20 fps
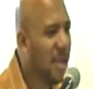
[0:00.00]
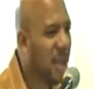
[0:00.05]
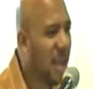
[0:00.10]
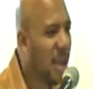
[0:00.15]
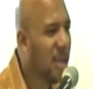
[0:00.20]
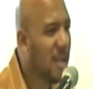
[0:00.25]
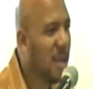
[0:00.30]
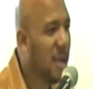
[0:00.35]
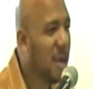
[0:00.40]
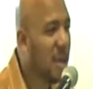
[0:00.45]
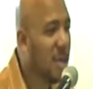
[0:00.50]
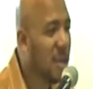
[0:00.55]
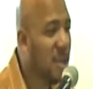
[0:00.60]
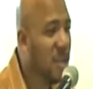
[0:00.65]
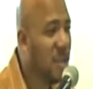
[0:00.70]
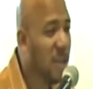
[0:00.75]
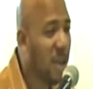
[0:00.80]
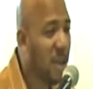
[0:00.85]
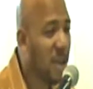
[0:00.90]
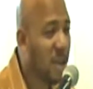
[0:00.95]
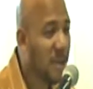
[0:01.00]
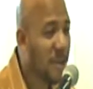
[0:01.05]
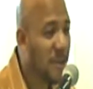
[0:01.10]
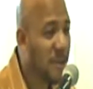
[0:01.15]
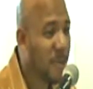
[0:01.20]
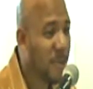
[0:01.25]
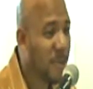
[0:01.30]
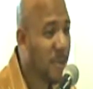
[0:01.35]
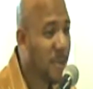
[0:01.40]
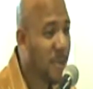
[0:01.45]
Dr.
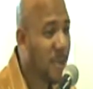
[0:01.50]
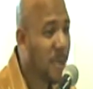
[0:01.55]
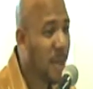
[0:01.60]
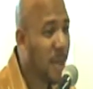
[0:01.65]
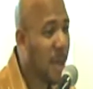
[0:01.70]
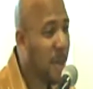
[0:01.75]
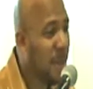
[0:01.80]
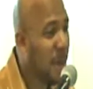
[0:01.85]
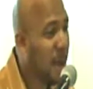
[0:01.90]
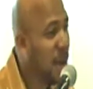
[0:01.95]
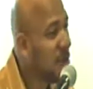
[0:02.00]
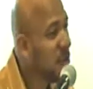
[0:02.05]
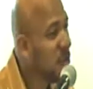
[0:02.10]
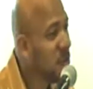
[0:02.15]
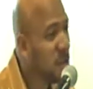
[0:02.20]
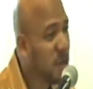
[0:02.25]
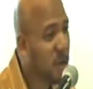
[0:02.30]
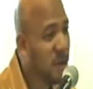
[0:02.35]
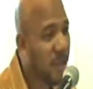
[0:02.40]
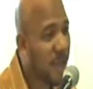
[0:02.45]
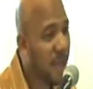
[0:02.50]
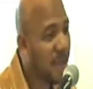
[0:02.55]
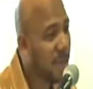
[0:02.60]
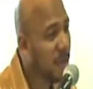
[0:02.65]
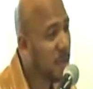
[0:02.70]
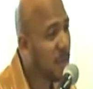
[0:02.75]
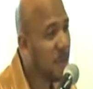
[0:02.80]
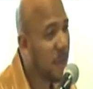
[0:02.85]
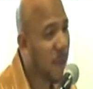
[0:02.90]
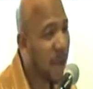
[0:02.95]
Khadija, my insurance has
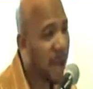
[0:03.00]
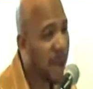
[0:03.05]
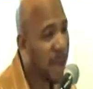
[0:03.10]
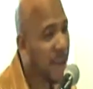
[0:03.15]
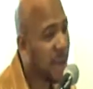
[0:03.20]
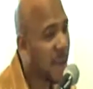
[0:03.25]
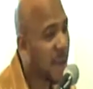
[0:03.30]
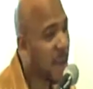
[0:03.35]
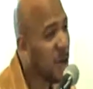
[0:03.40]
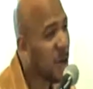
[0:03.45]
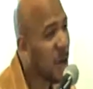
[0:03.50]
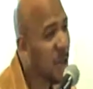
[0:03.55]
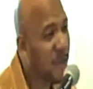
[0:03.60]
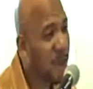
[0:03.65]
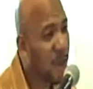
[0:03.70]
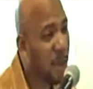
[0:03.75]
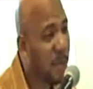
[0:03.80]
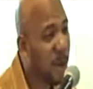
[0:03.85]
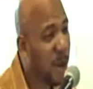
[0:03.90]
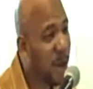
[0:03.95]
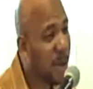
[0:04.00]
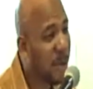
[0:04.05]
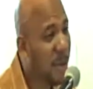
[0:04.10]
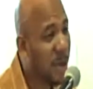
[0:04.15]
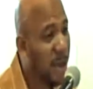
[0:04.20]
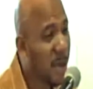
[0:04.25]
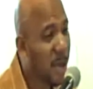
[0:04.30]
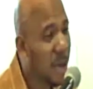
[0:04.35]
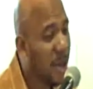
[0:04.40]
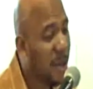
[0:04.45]
expired and I don't have any money,
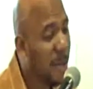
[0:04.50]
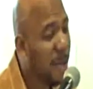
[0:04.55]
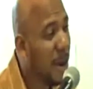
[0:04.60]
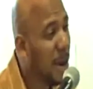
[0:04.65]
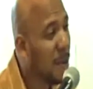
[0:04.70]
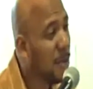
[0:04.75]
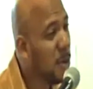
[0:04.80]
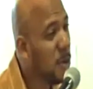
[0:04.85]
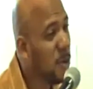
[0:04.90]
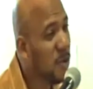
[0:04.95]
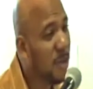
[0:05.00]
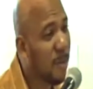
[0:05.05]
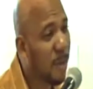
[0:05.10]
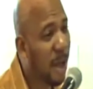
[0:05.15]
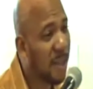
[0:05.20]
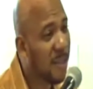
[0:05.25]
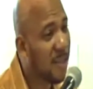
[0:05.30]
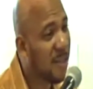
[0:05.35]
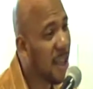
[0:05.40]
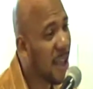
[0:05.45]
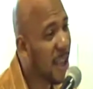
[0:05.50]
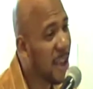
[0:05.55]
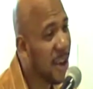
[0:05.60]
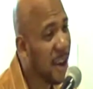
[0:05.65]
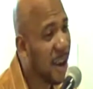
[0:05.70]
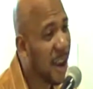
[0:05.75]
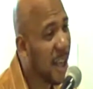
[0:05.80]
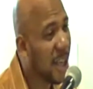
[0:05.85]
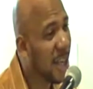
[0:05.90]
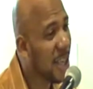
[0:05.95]
but I'm losing my
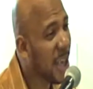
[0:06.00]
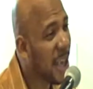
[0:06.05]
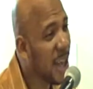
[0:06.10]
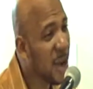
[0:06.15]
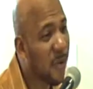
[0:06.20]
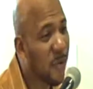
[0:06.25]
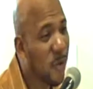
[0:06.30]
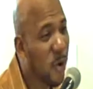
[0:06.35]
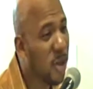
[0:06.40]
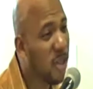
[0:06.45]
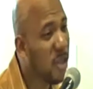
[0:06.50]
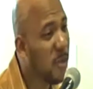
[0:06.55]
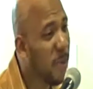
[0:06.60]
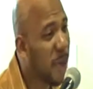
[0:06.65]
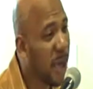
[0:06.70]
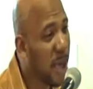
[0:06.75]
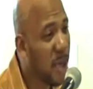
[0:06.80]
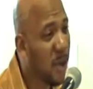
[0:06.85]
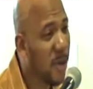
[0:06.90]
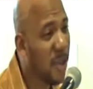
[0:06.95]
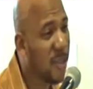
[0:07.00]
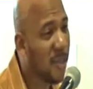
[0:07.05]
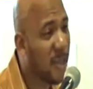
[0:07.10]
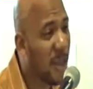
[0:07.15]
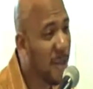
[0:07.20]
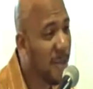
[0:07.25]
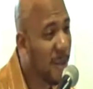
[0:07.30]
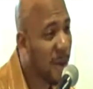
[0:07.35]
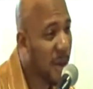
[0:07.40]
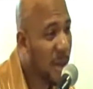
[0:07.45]
sight and I can't afford to pay you
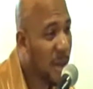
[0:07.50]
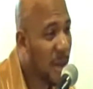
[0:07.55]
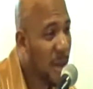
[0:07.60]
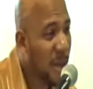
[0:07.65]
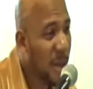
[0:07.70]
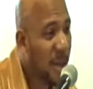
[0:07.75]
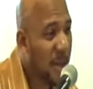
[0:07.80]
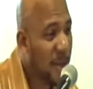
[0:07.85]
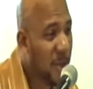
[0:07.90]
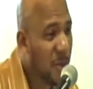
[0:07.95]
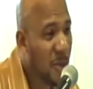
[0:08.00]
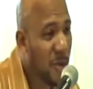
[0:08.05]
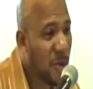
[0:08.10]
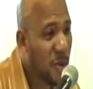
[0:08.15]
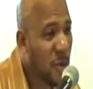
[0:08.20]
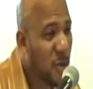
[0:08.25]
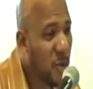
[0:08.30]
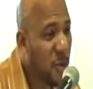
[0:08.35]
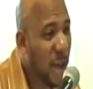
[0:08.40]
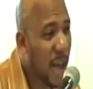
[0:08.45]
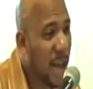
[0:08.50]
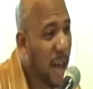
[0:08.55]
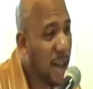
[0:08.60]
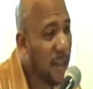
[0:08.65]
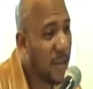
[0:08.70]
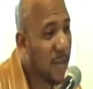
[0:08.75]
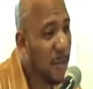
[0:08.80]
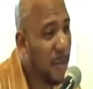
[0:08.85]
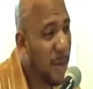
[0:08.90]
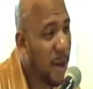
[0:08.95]
except
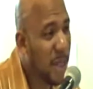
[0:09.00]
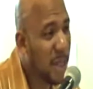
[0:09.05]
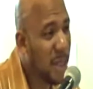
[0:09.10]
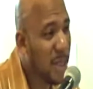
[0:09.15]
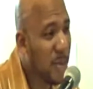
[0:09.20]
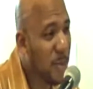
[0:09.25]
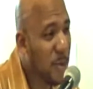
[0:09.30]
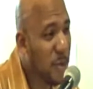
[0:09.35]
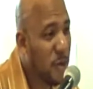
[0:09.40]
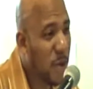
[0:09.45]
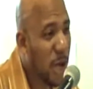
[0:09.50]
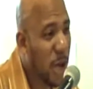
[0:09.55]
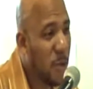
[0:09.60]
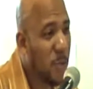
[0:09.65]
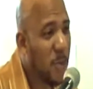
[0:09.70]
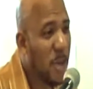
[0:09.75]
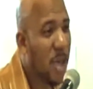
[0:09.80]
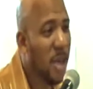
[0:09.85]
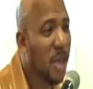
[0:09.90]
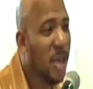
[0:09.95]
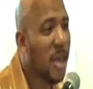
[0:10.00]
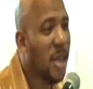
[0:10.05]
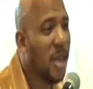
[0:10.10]
$2 a month. Would you help me?